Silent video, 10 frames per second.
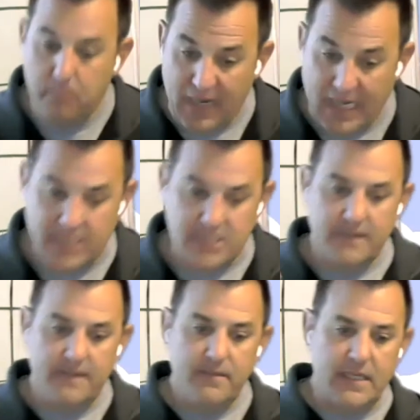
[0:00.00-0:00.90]
But
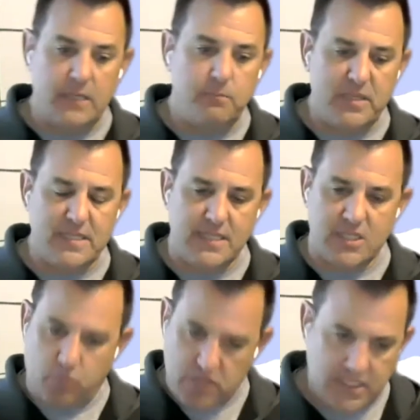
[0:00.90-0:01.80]
in
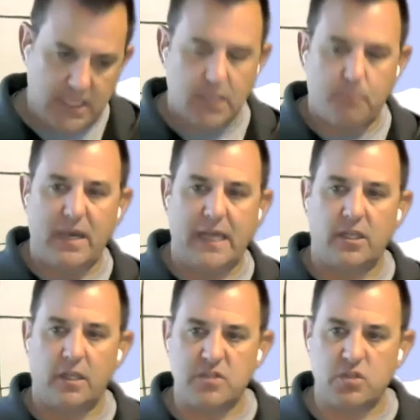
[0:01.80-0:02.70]
business, we're seeing the
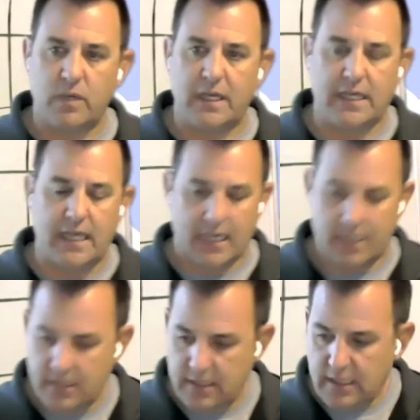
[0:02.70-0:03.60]
pendulum swing again.